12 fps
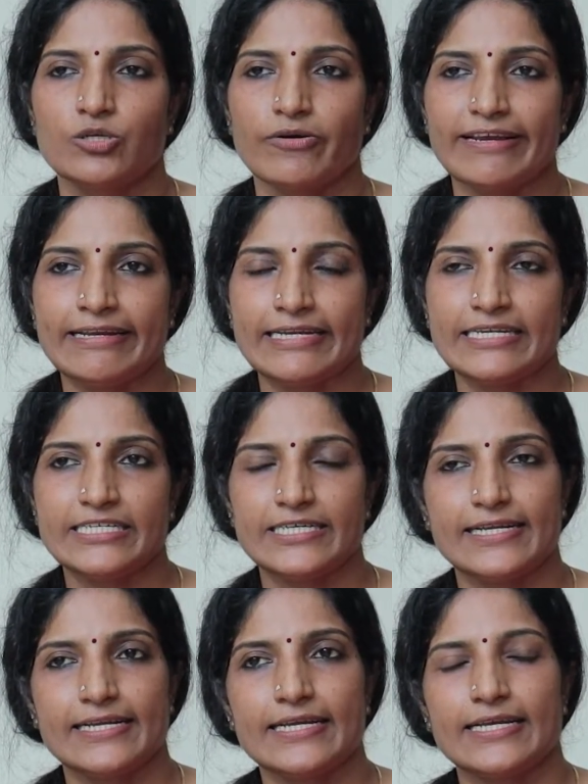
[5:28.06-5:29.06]
So
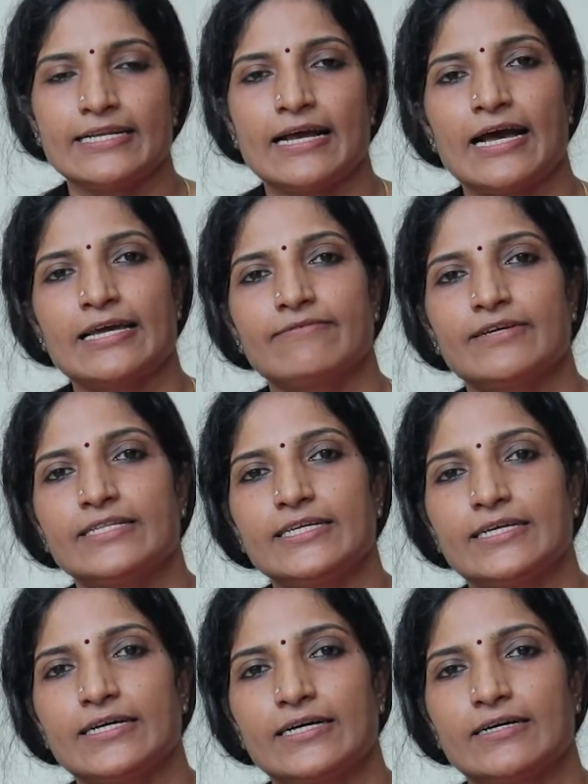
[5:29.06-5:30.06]
initially in
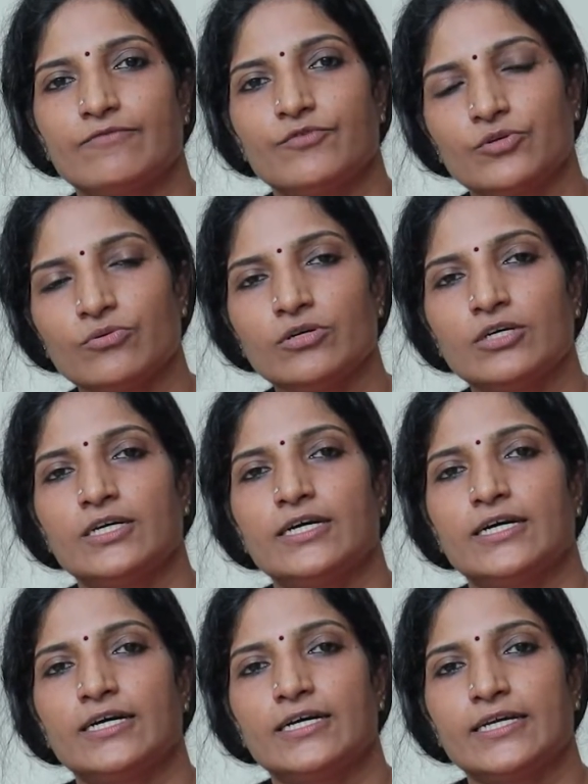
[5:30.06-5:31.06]
Ayurvedic view,
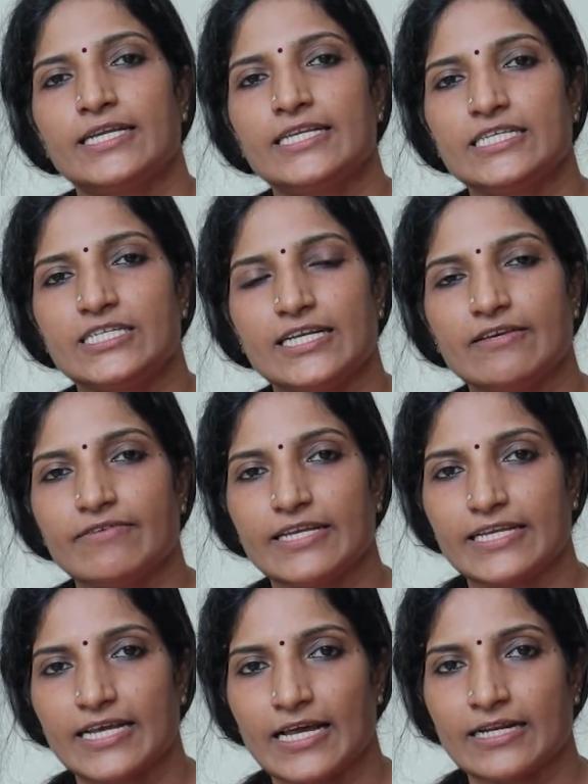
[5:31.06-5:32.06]
initially
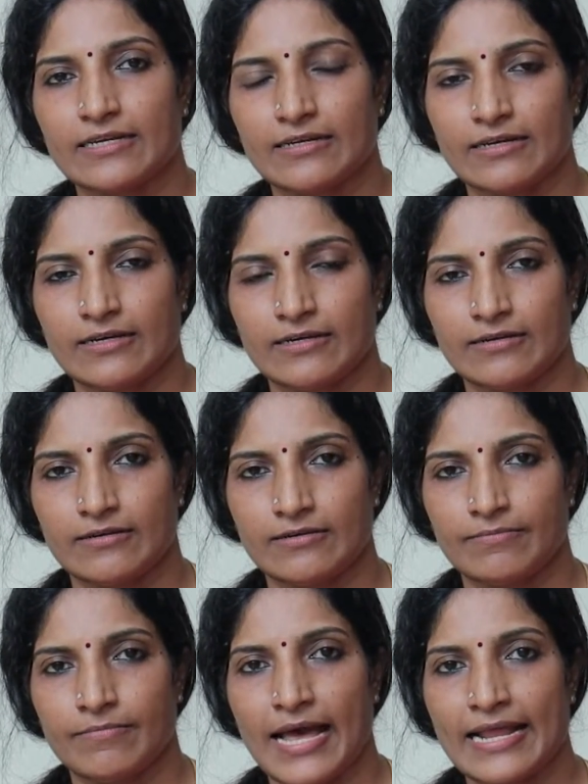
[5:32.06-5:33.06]
we can
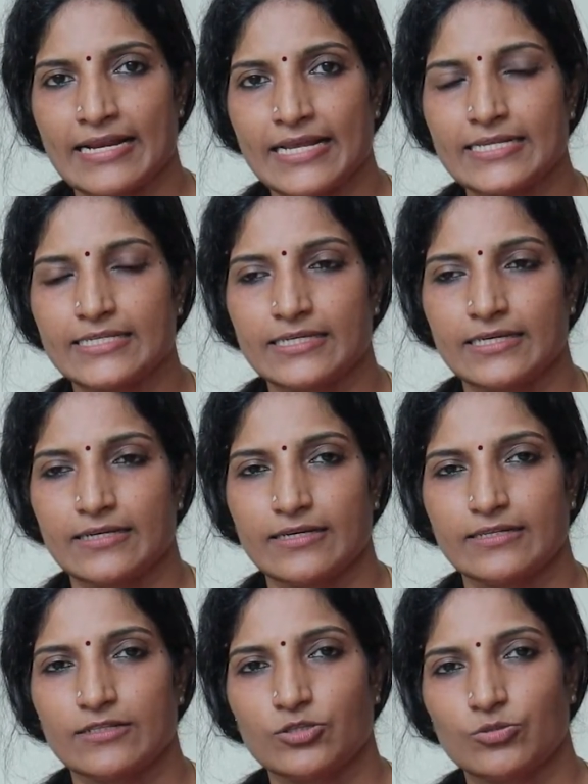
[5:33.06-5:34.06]
manage
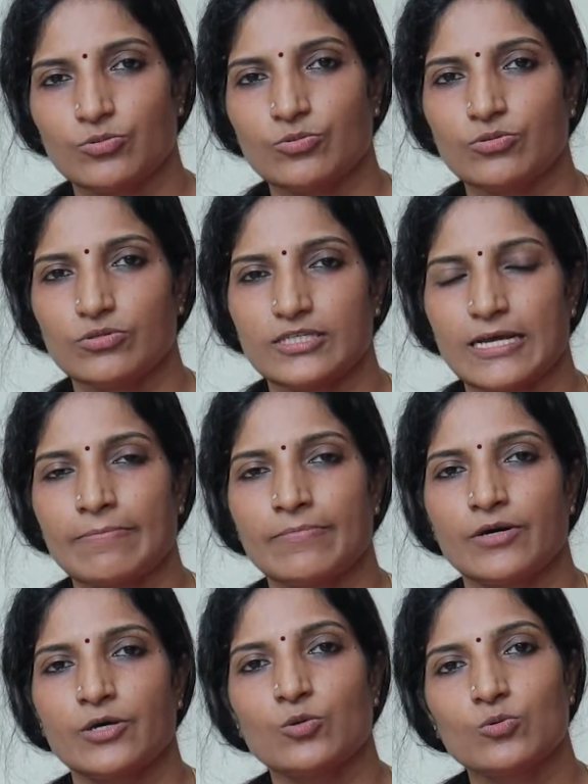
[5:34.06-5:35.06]
through
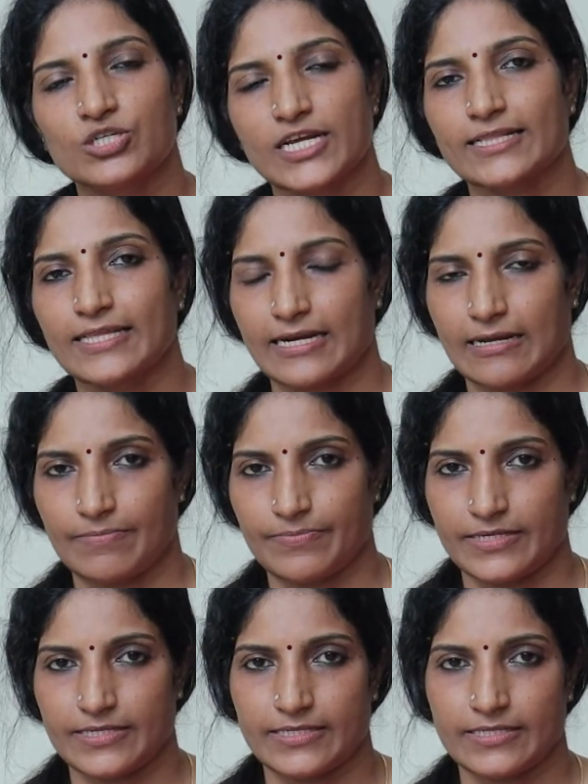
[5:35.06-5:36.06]
some ruksha
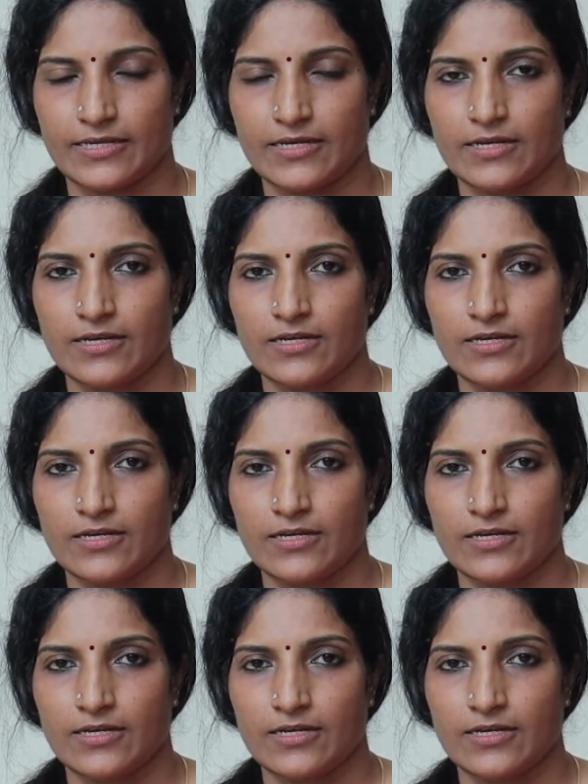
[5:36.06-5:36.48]
therapies.